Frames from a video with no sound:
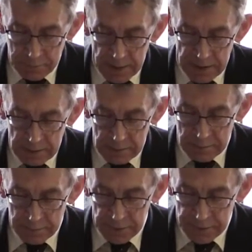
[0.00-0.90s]

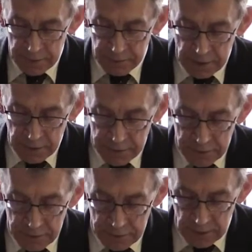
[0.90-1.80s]
main pieces of
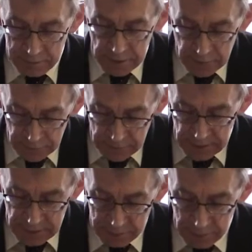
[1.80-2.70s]
legislation that I mentioned,
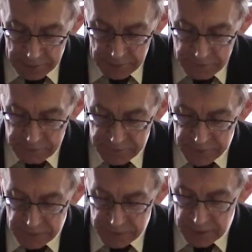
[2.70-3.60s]
like the Probation of
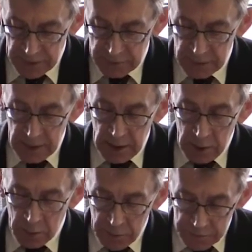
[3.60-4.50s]
Offenders Act,
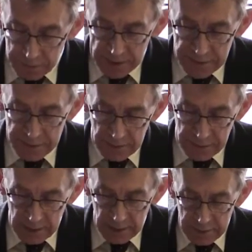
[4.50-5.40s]
was based on
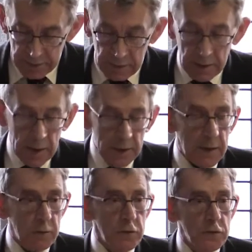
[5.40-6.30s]
the idea
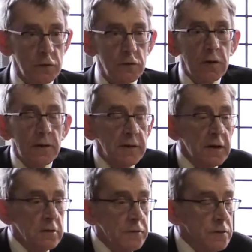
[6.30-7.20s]
that we should look at the
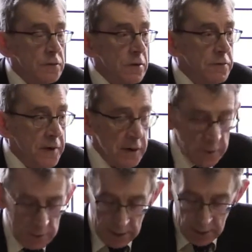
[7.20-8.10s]
individual
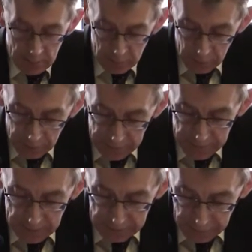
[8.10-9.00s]
offender rather
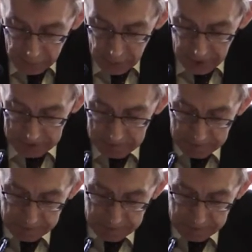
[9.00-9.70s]
than at the crime.